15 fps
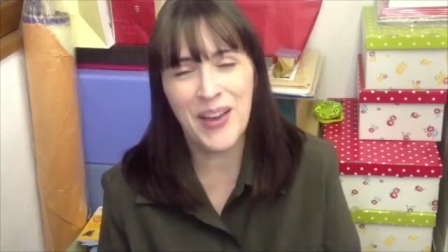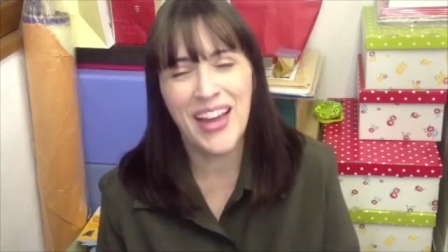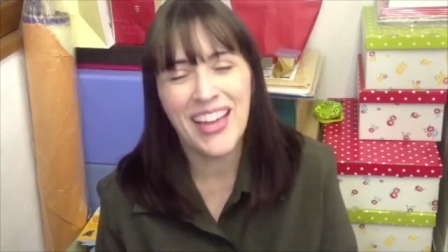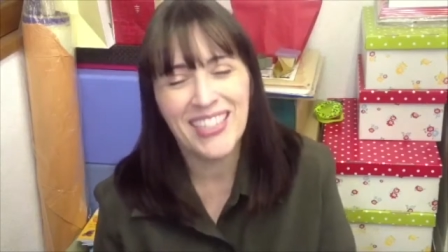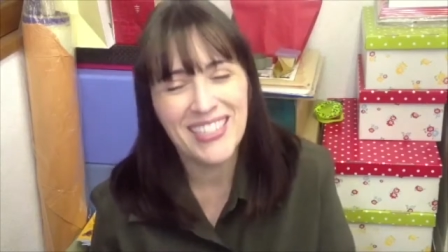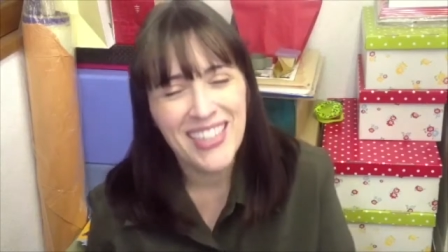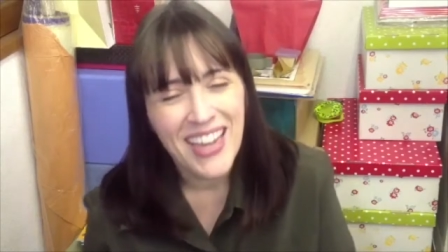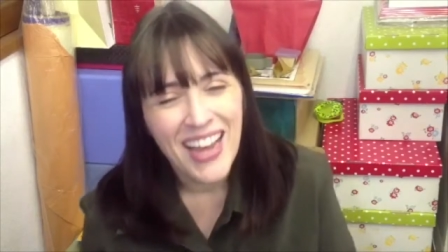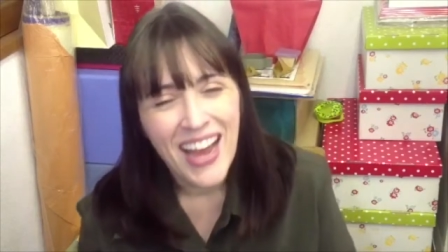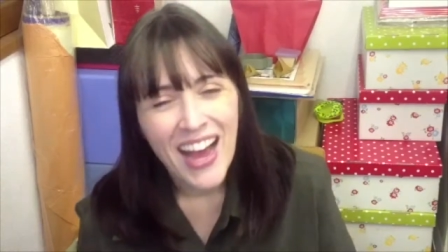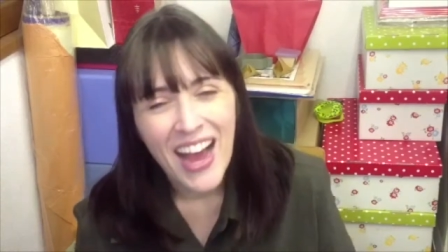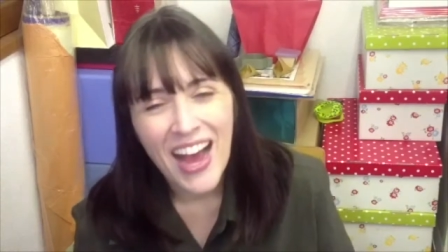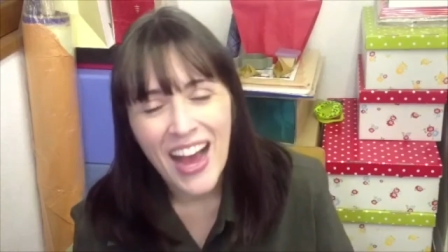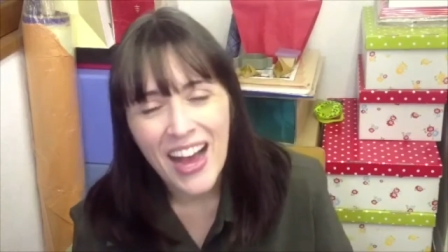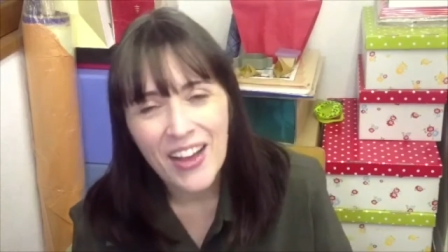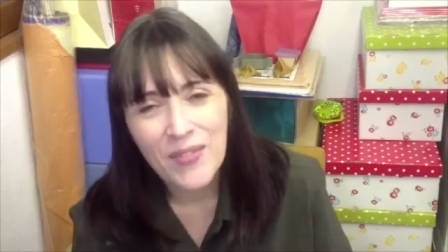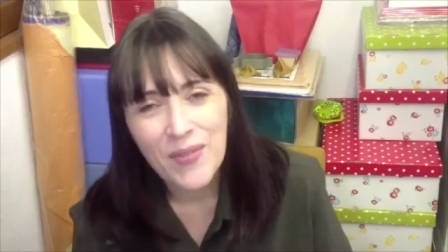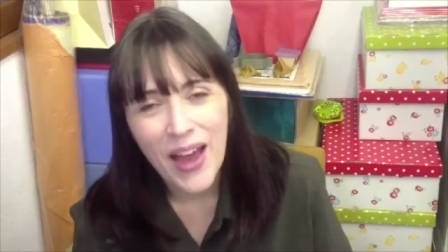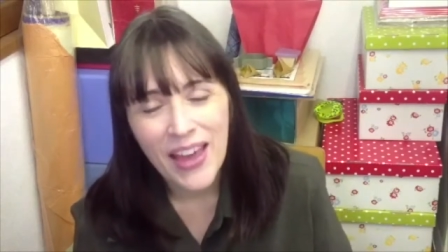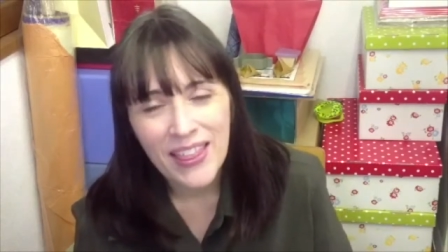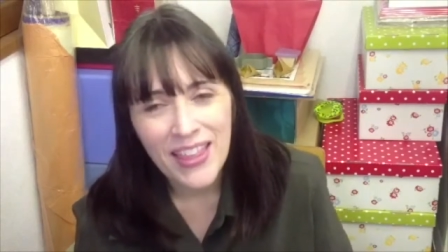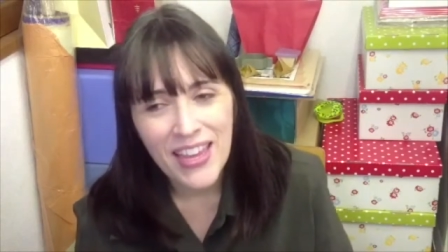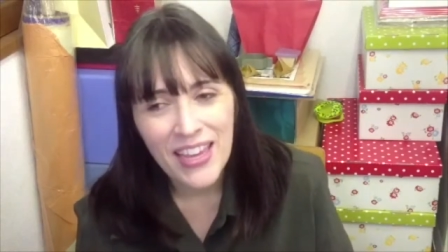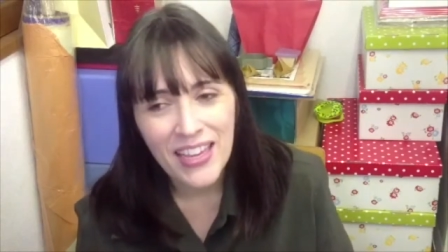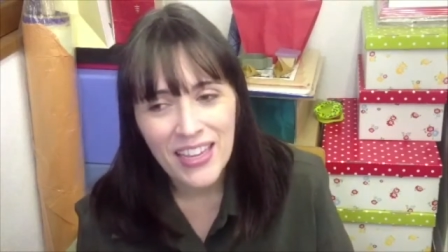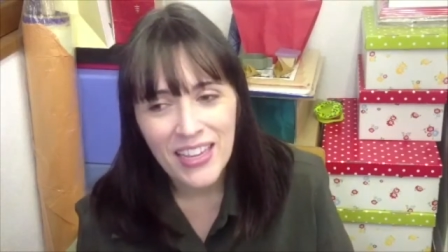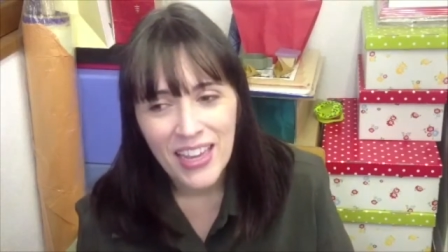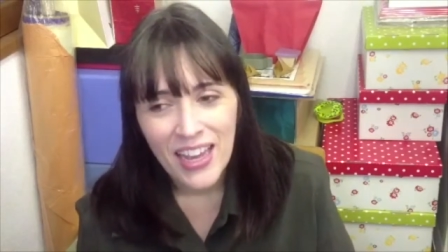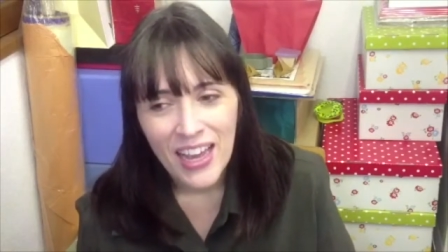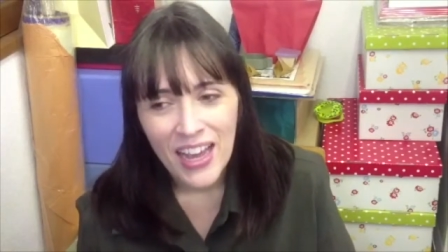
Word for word: But I think